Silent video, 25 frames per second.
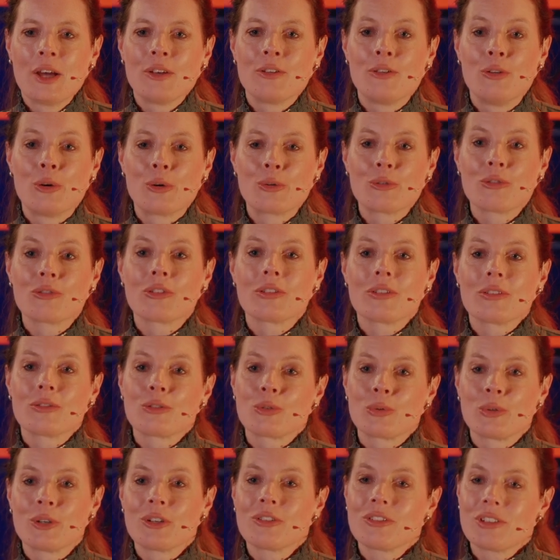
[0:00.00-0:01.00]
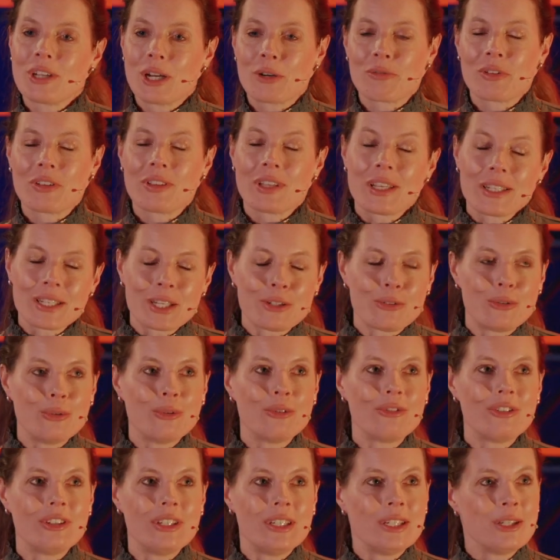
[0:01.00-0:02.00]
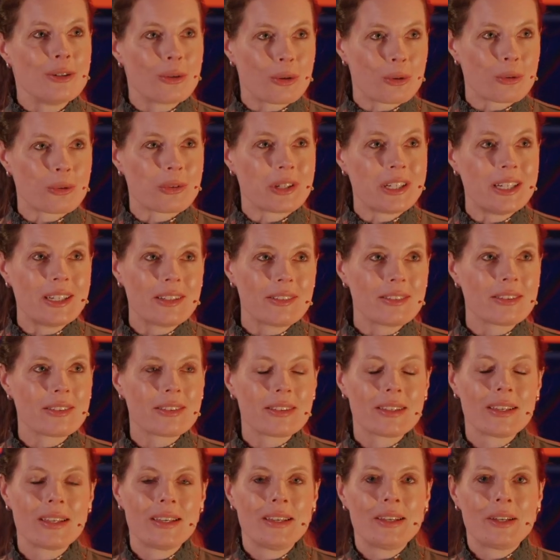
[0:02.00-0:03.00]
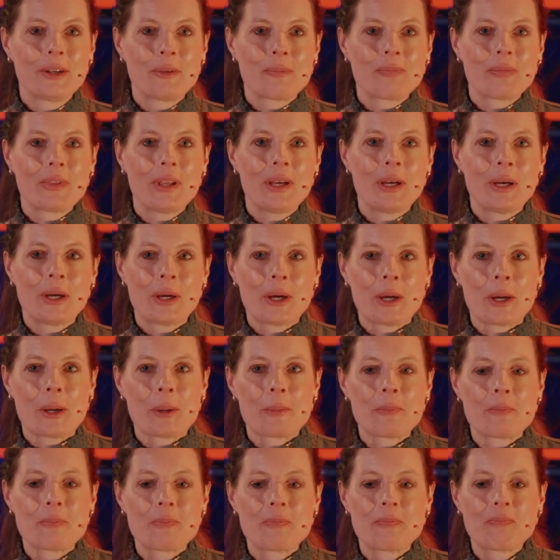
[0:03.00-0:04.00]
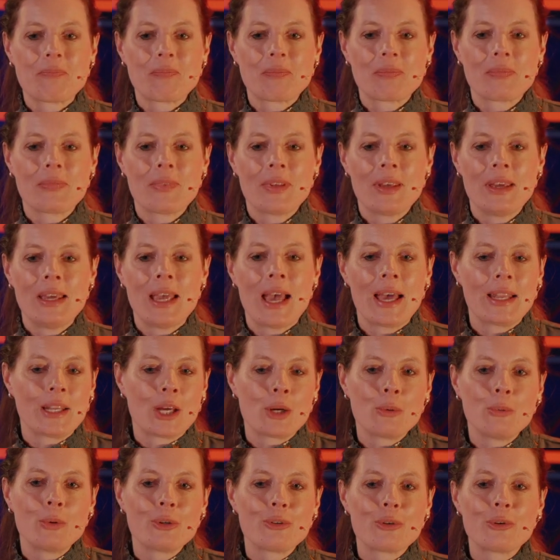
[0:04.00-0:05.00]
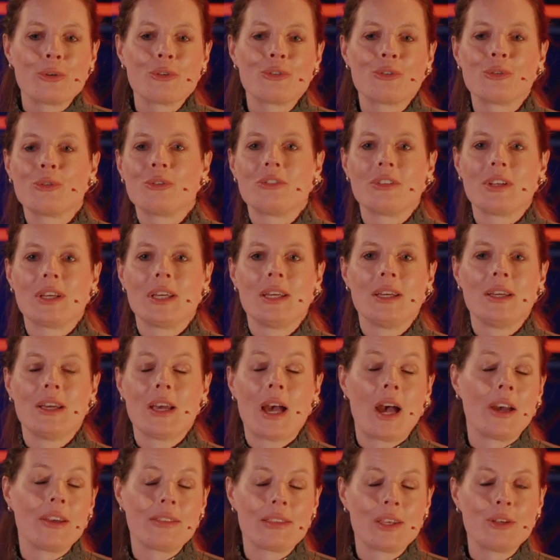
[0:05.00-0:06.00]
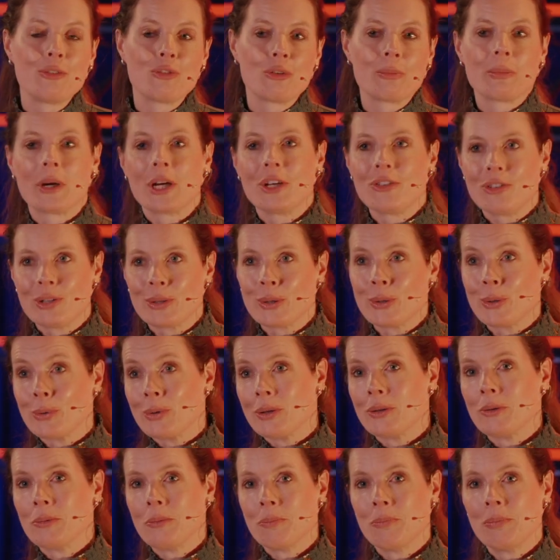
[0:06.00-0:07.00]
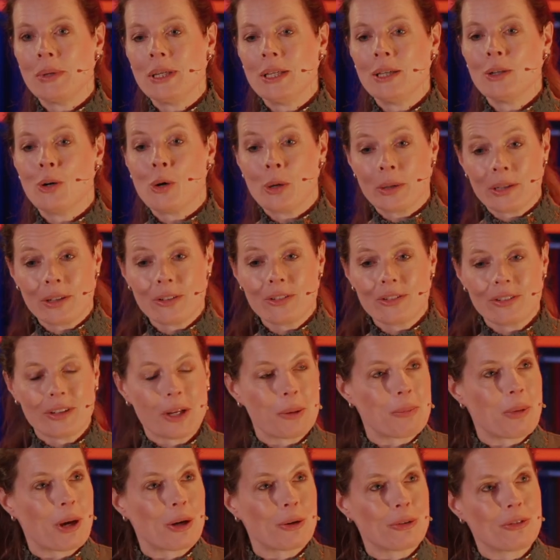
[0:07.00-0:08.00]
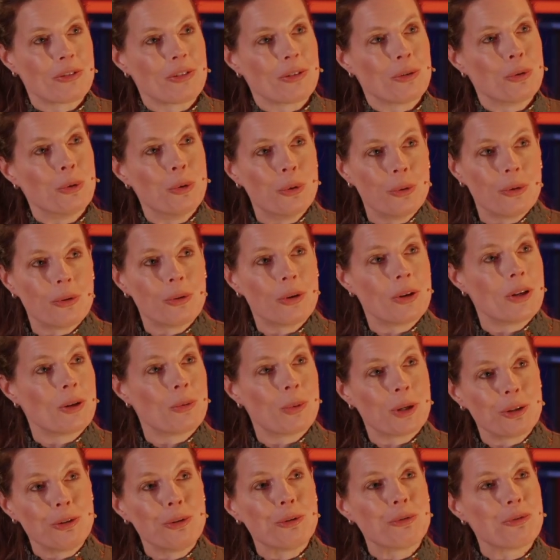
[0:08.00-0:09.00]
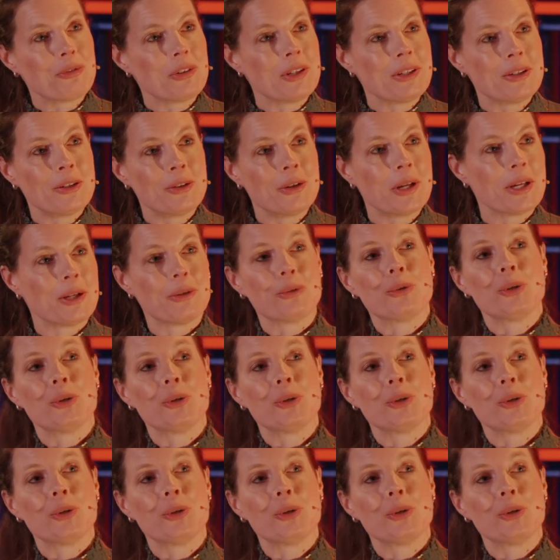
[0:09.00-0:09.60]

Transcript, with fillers: don't trust everything that you see or read. Mm. Um, yeah, and I would also say, I think to my children, be honest about who, uh, what you feel and